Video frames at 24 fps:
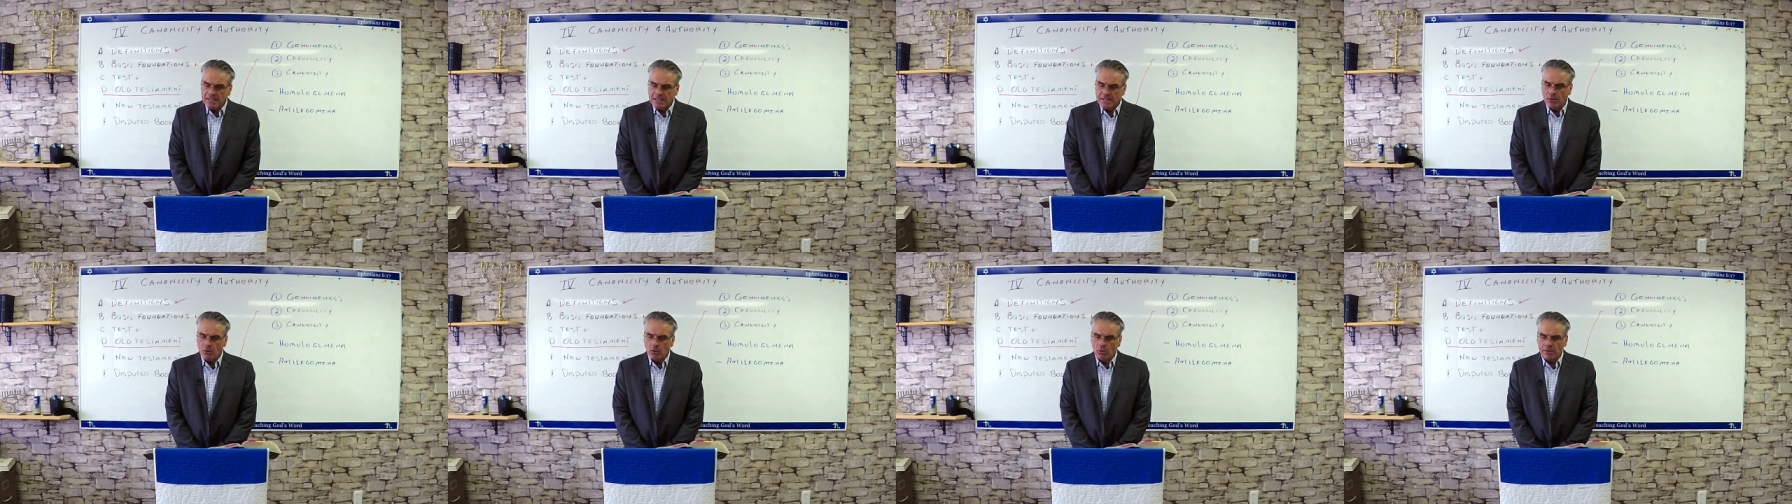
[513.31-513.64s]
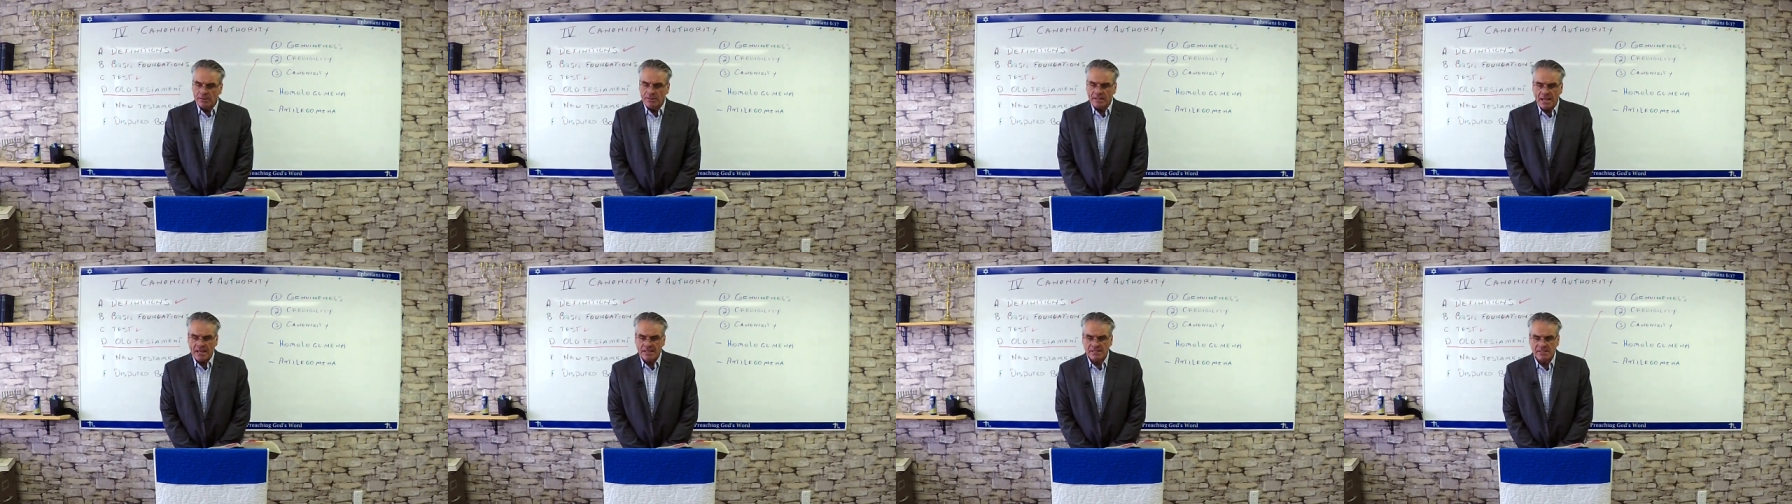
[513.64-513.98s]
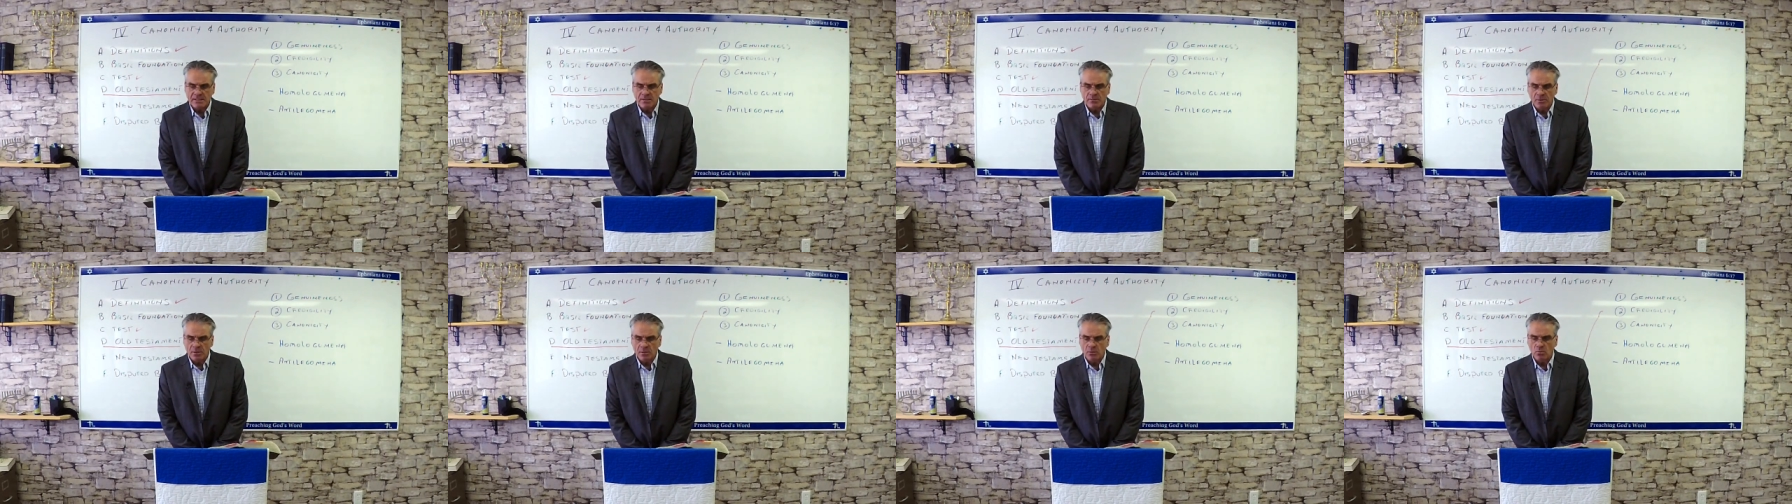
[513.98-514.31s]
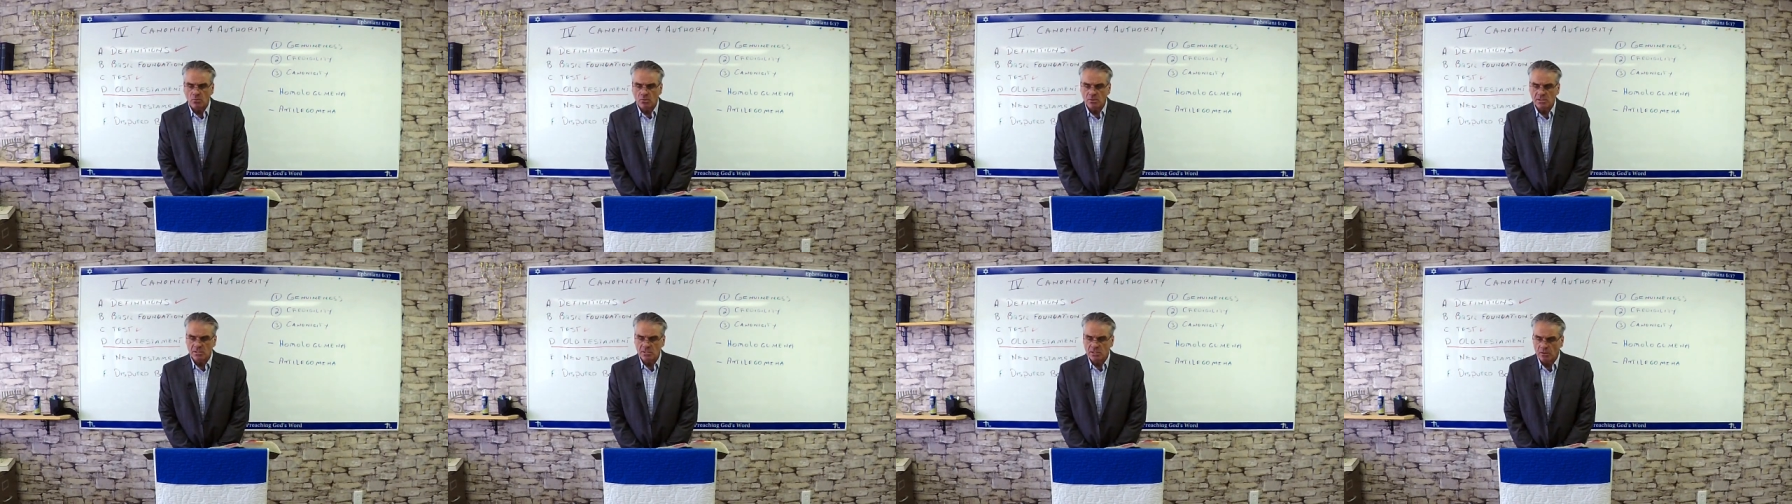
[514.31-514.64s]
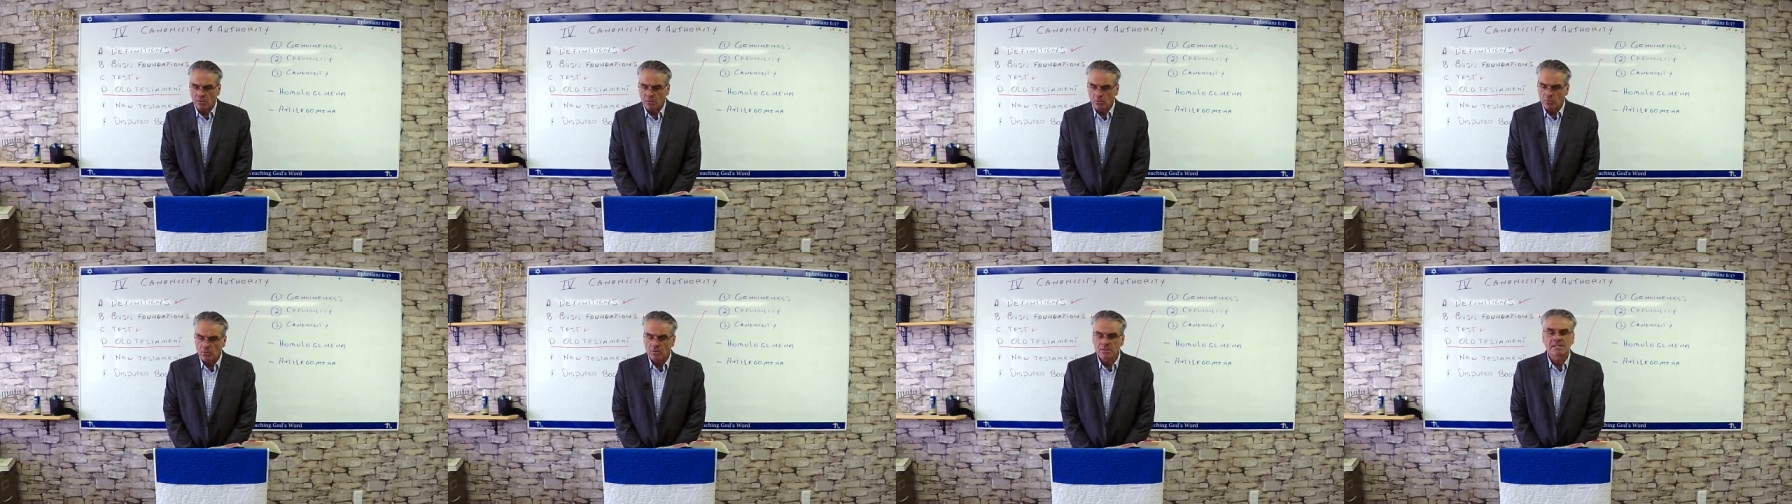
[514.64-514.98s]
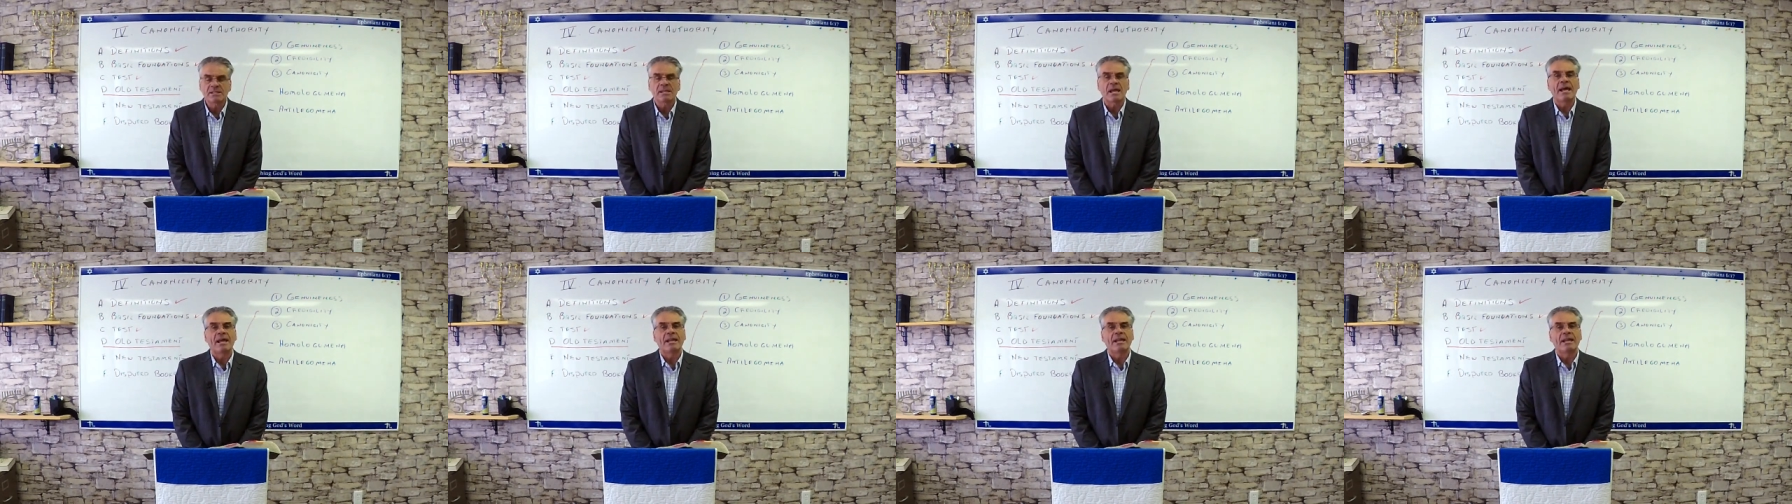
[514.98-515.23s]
the Old Testament was closed